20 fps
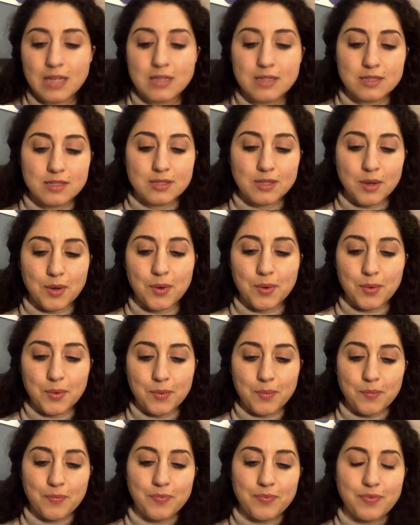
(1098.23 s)

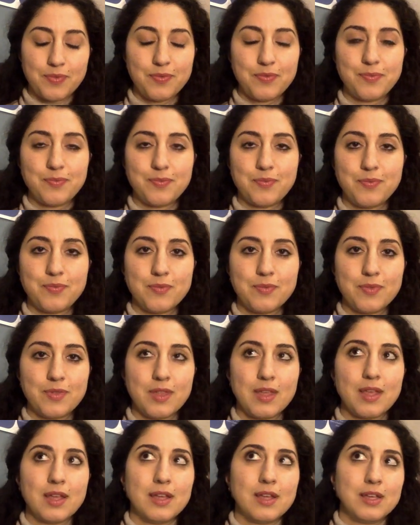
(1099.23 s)
So,
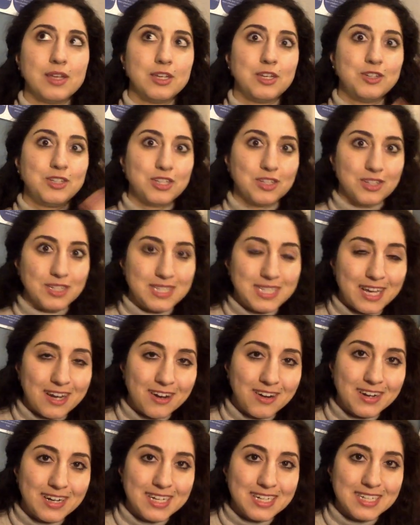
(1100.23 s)

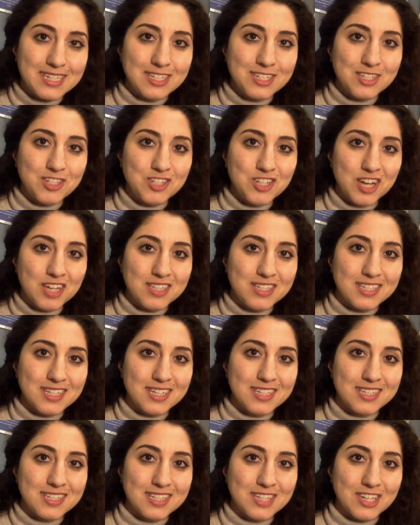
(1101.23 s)
utilitarian
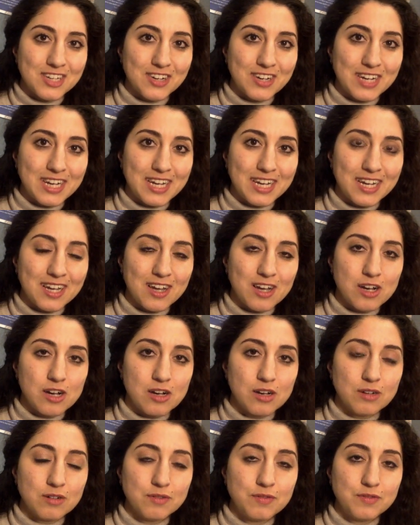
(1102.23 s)
justice theory
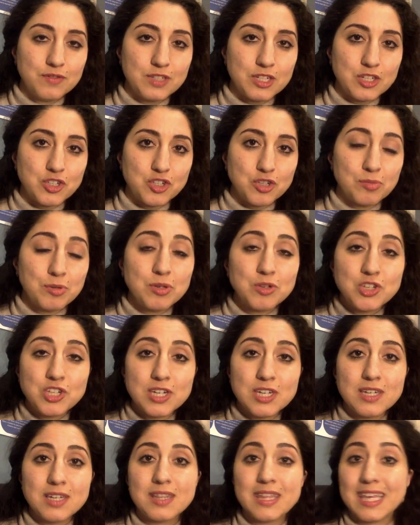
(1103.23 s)
of
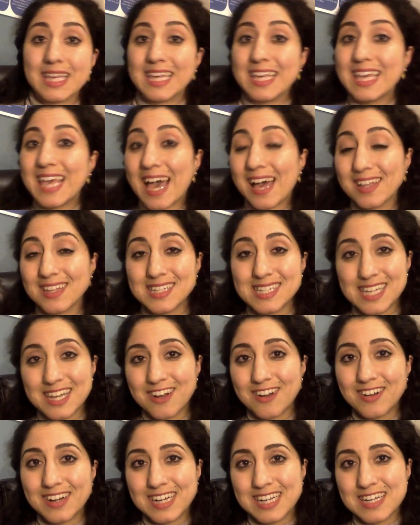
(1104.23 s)
distribution, the
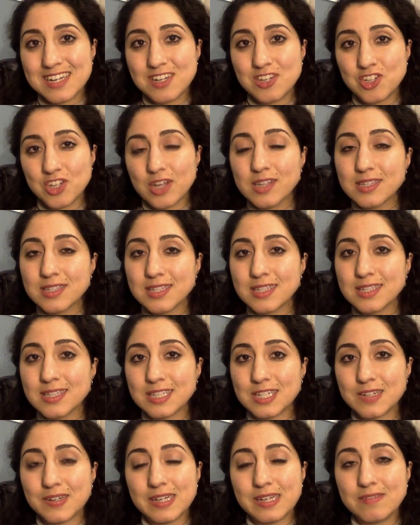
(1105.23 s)
egalitarian justice
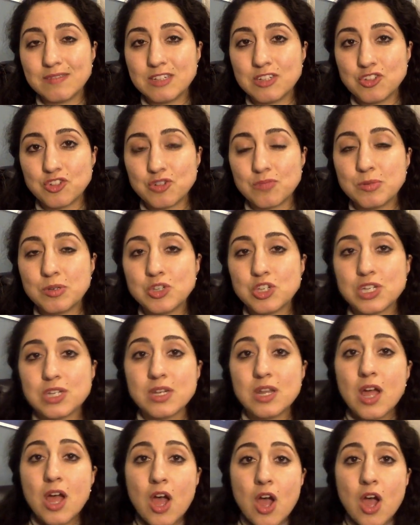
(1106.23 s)
theory of distribution